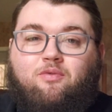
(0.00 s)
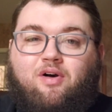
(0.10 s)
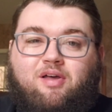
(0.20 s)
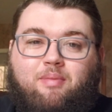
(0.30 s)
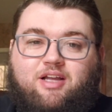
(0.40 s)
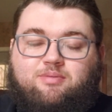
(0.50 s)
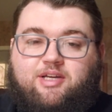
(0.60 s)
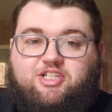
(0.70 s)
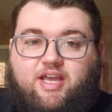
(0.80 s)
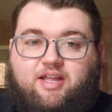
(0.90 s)
welcome back to
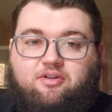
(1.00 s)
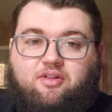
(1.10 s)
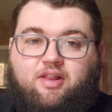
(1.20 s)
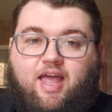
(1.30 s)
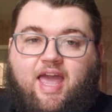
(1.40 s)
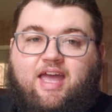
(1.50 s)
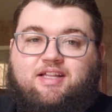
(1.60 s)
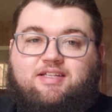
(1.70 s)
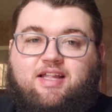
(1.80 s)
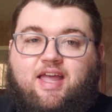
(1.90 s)
my channel,
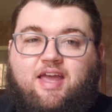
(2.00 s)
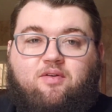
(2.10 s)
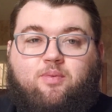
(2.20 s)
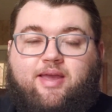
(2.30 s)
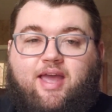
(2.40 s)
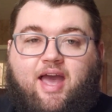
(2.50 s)
and today we